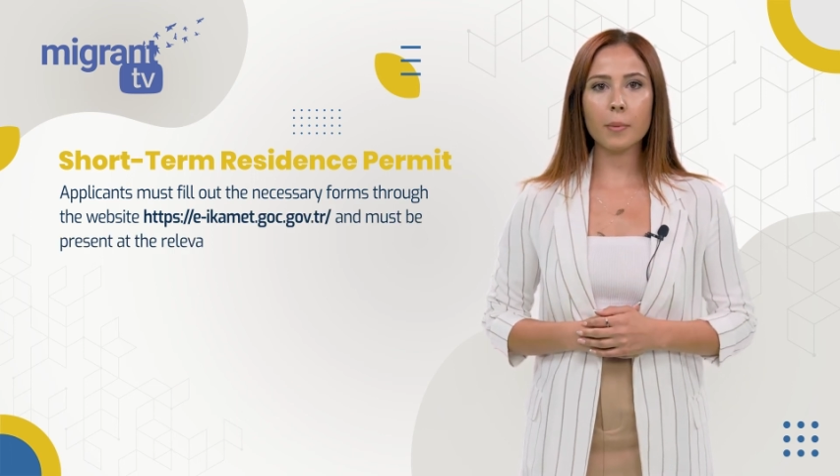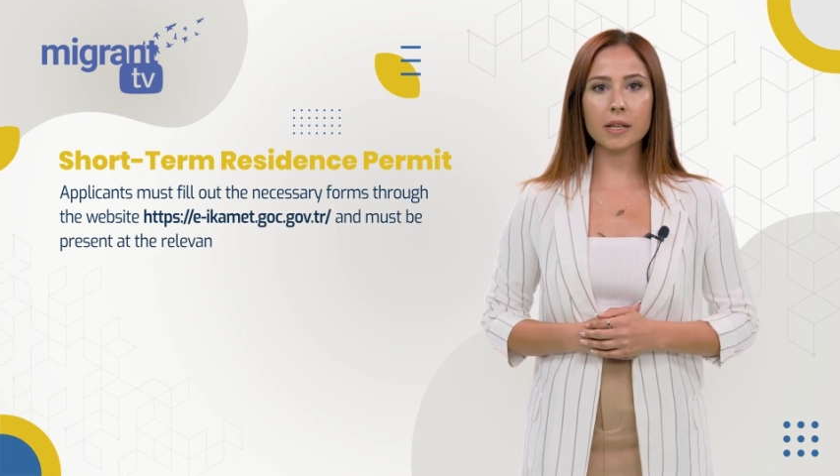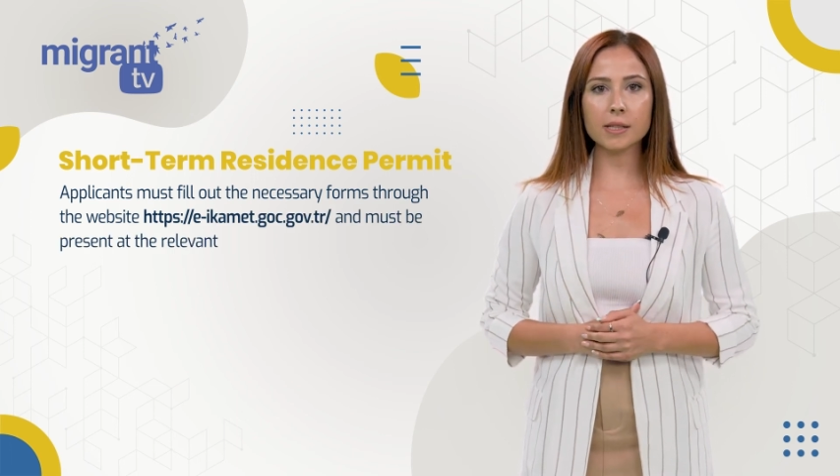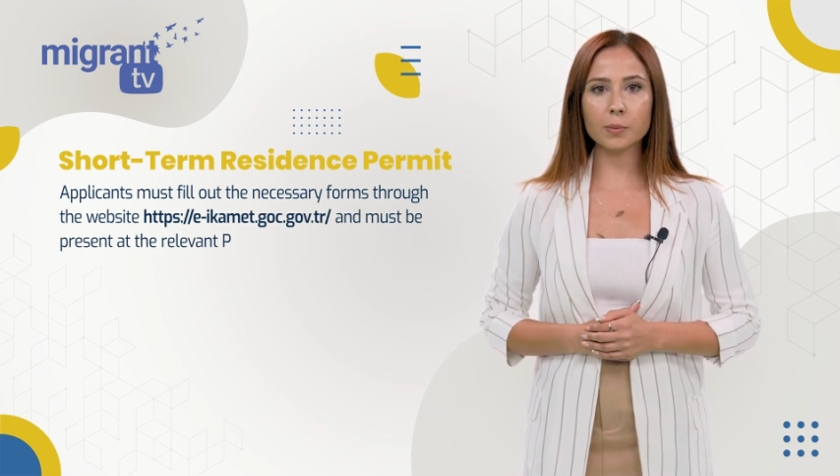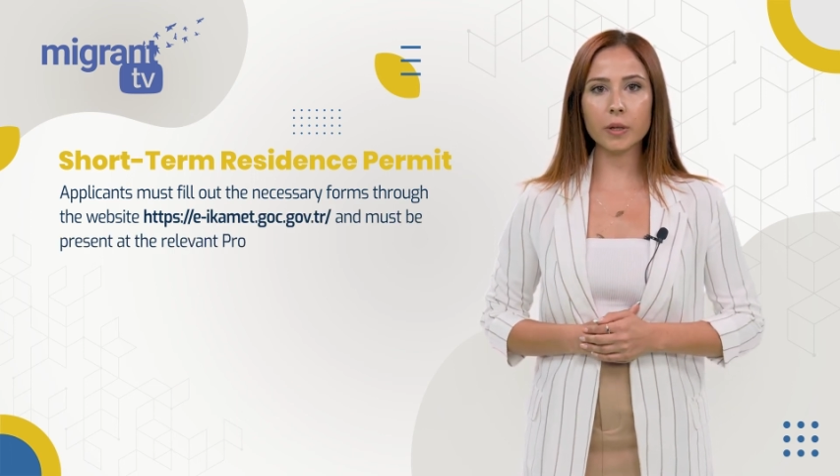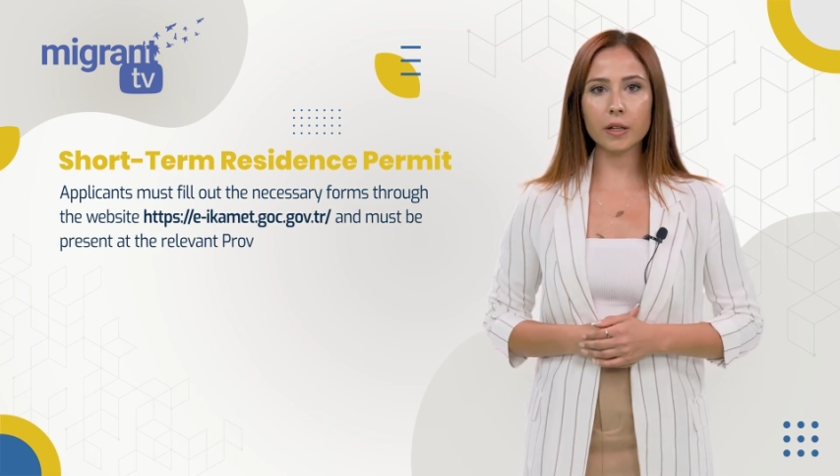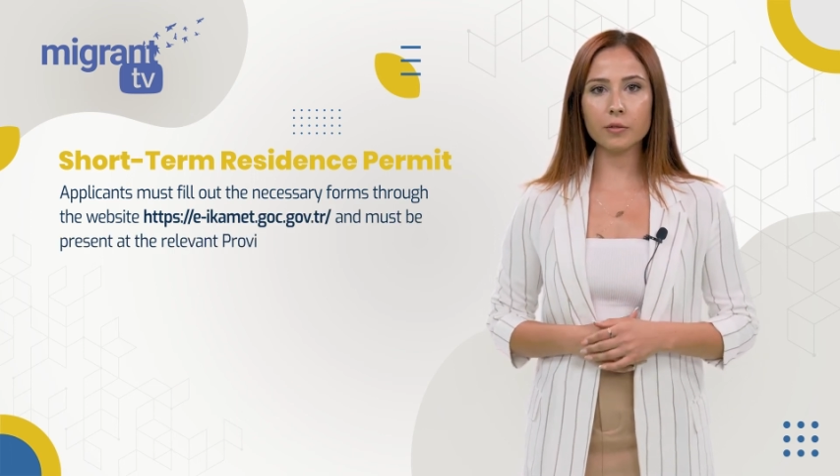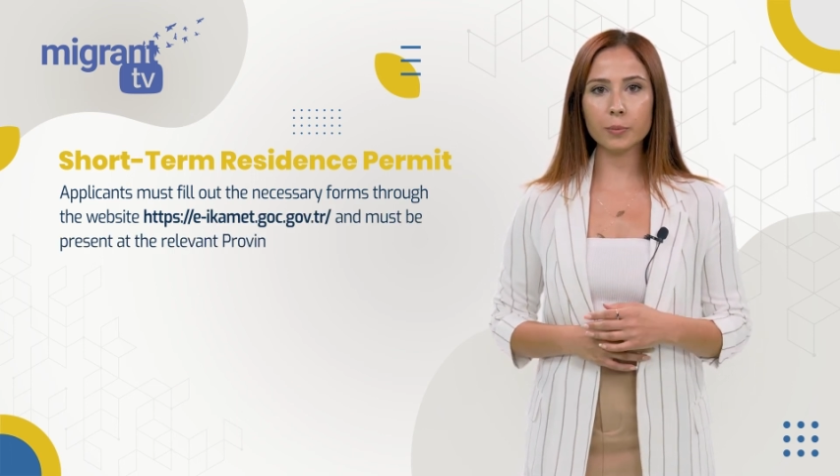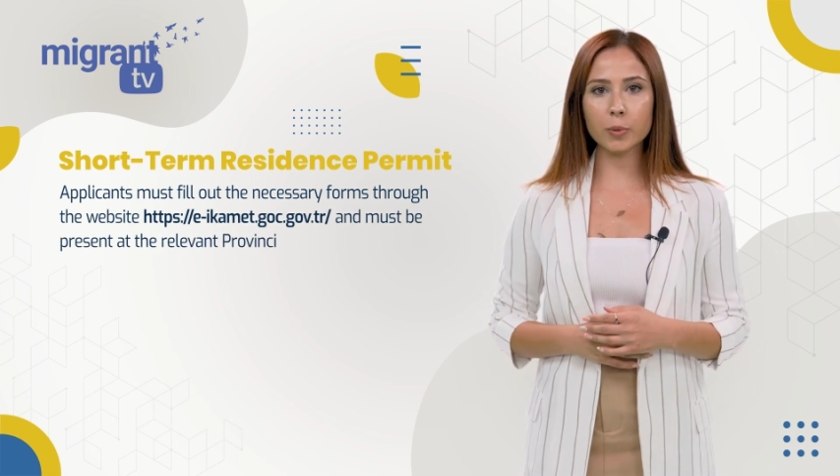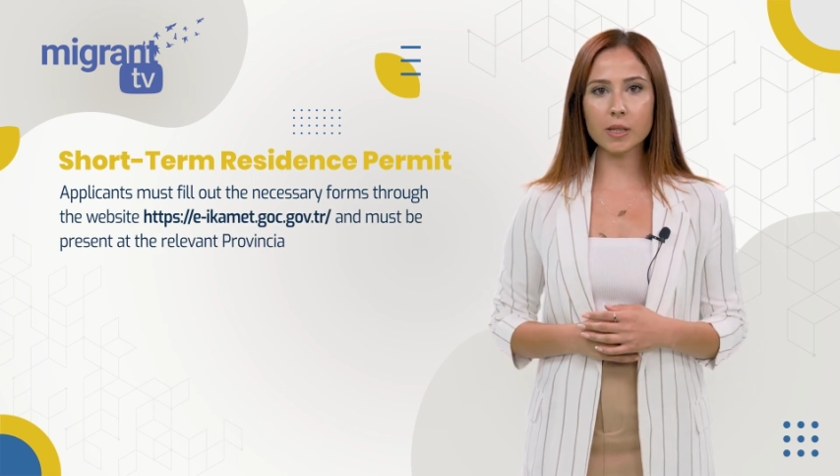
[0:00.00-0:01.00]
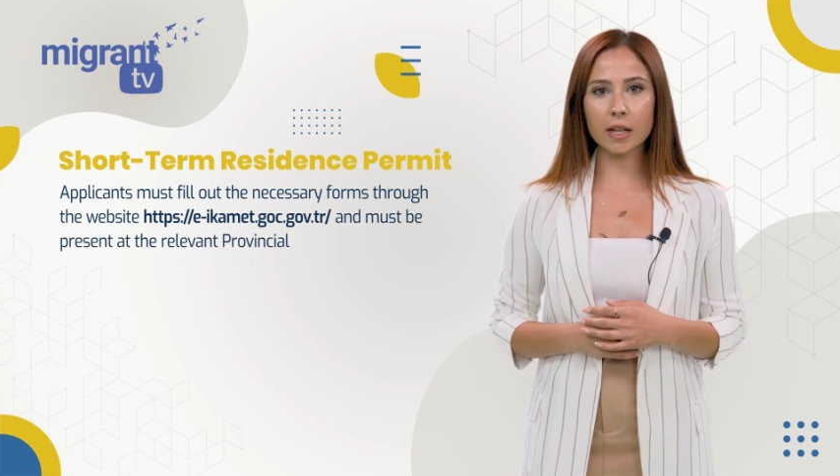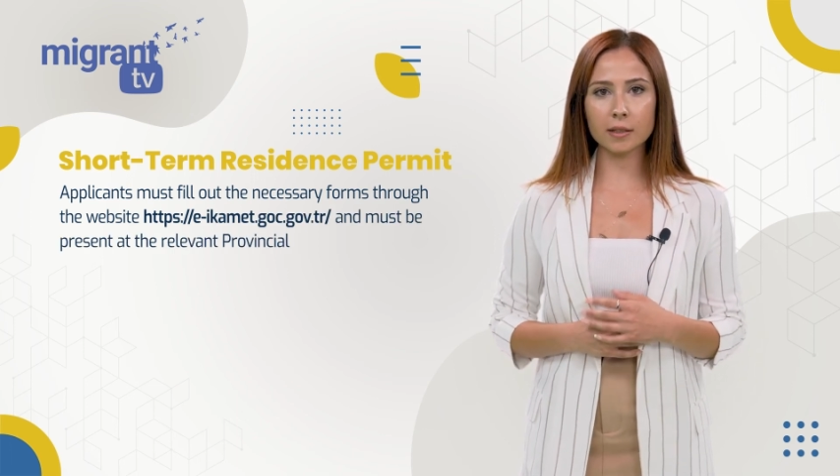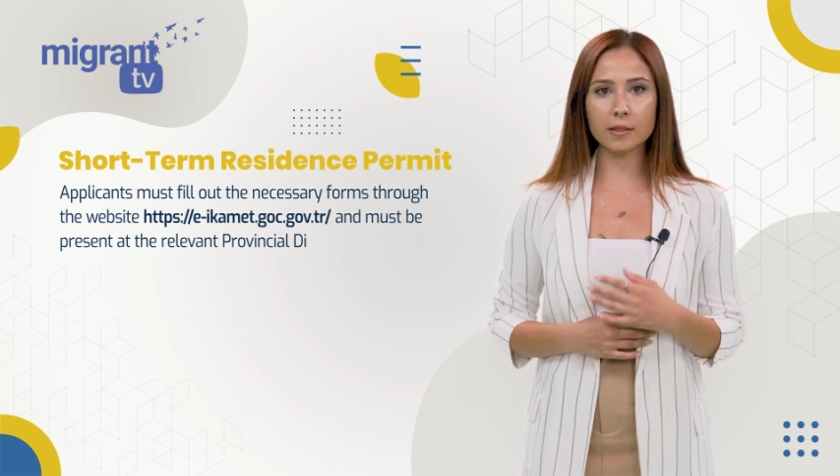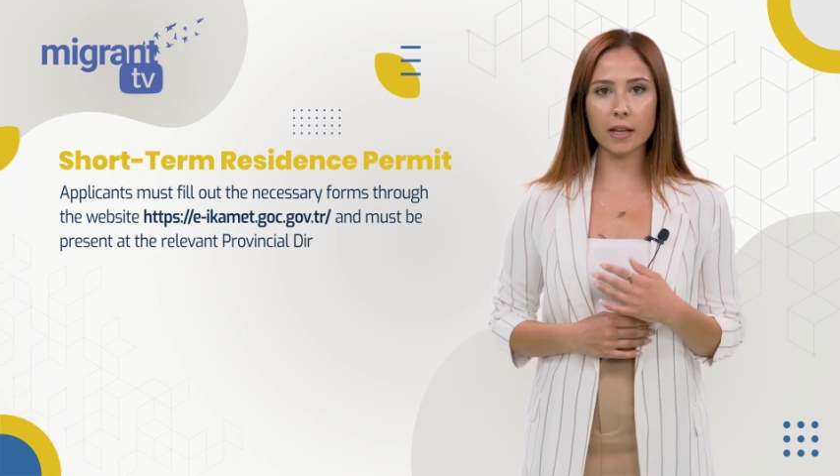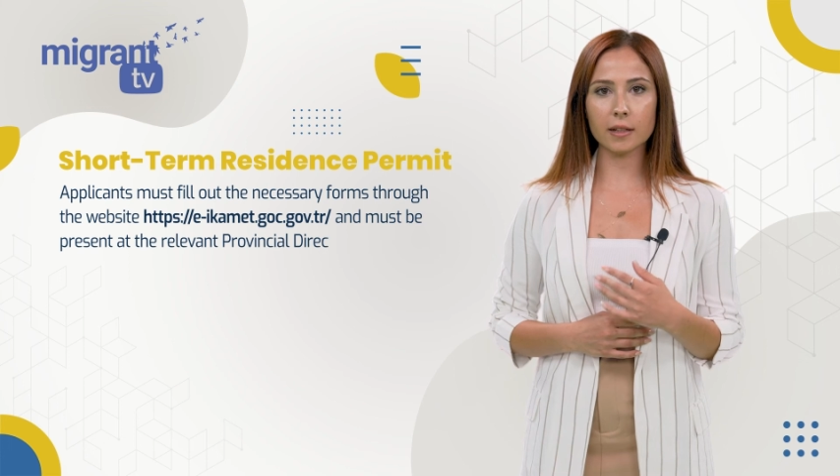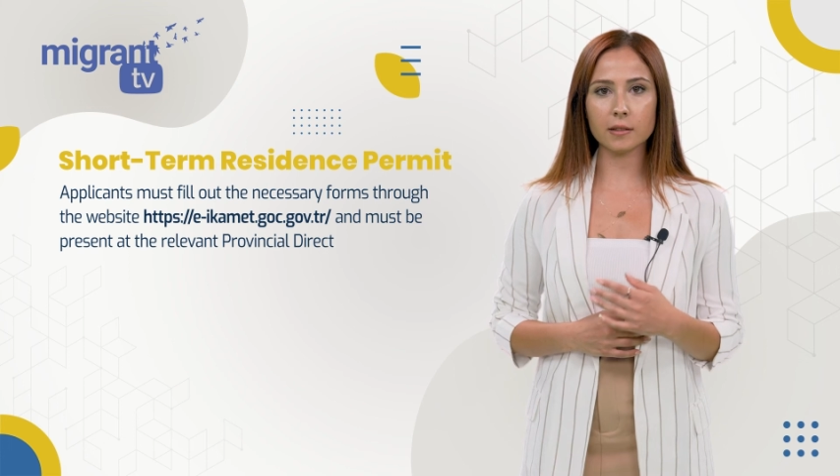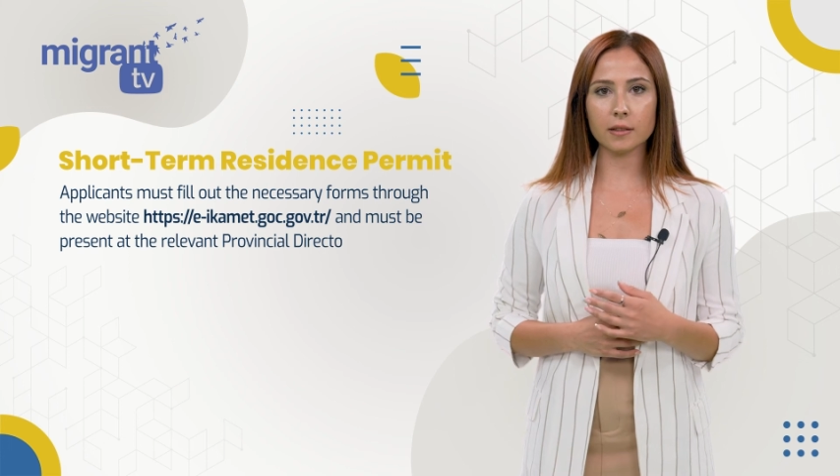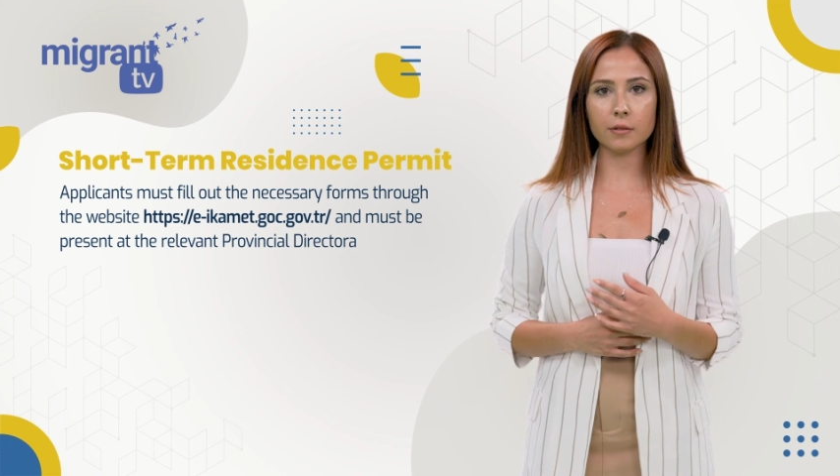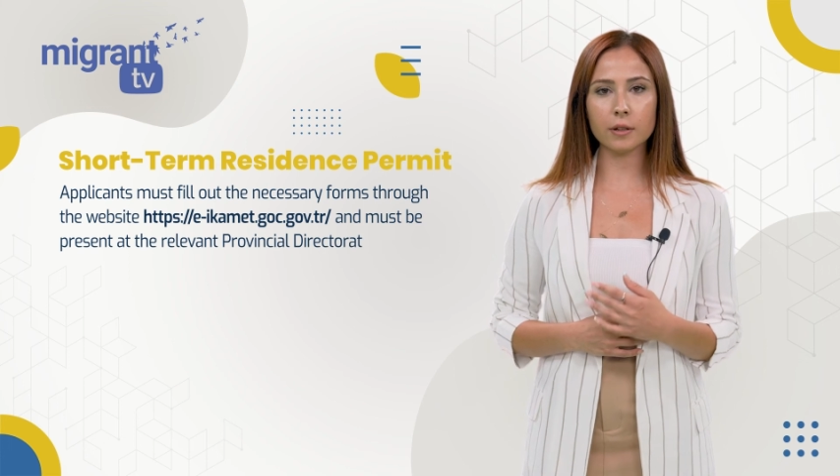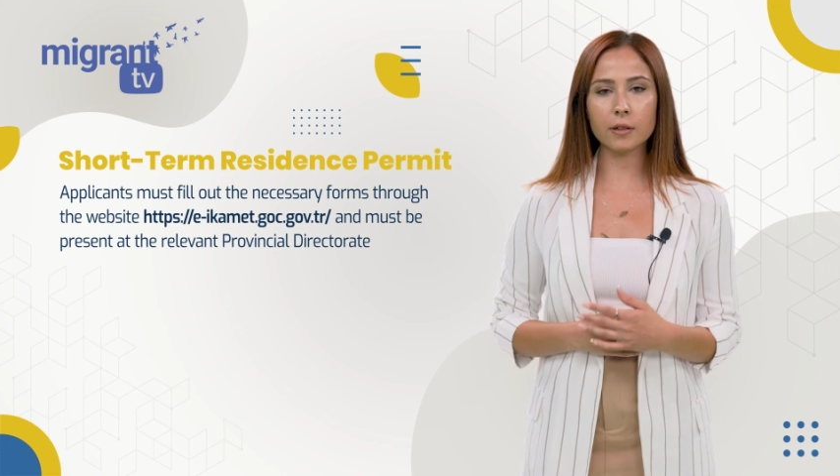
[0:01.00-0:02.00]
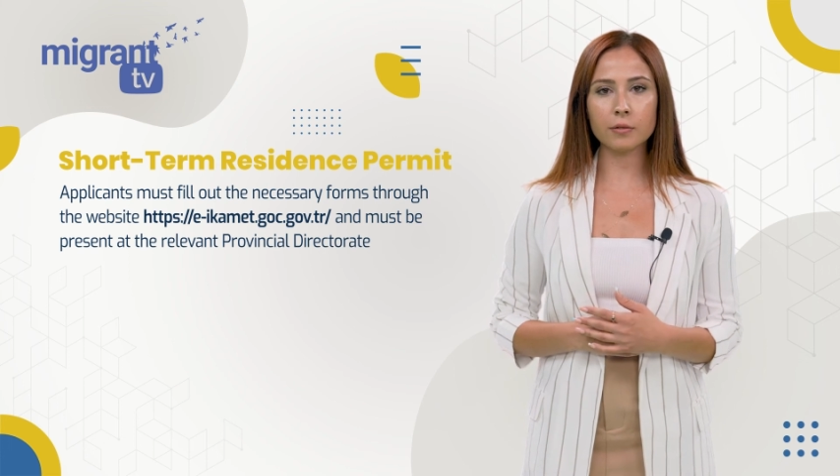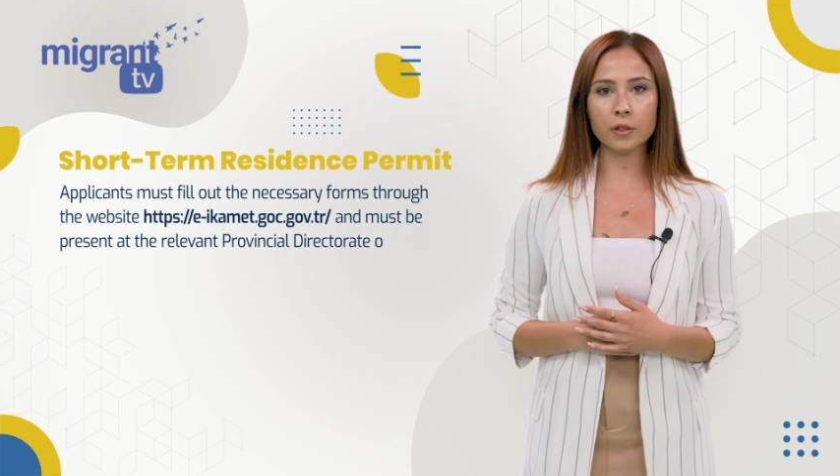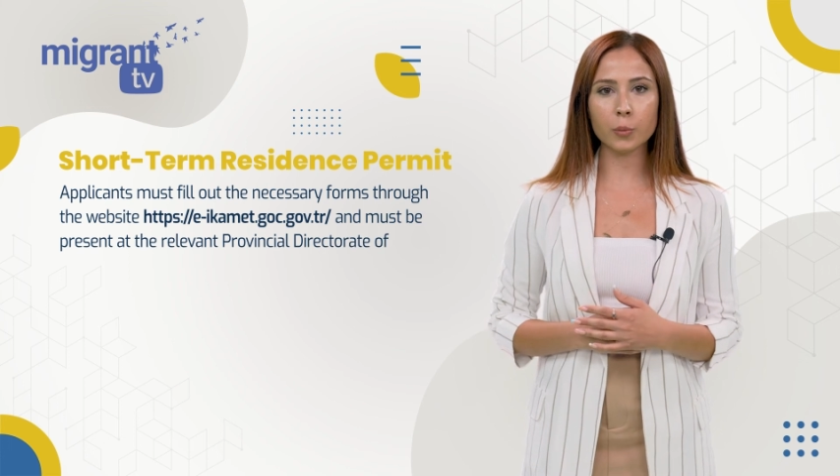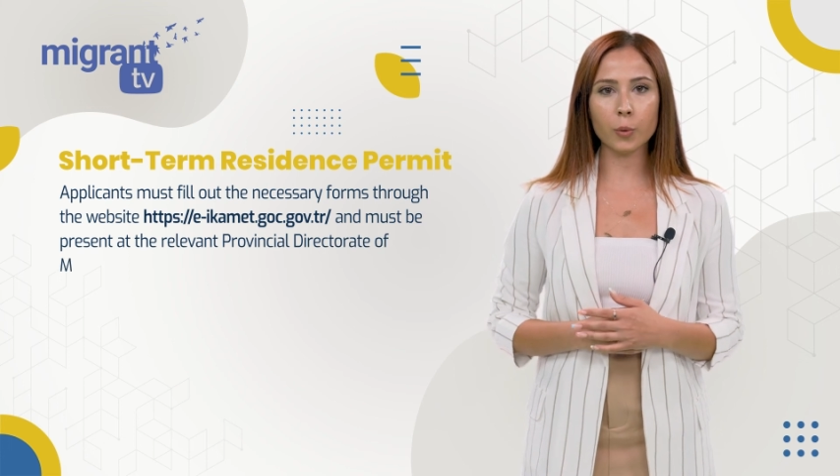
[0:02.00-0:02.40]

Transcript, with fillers: must be represented at the relevant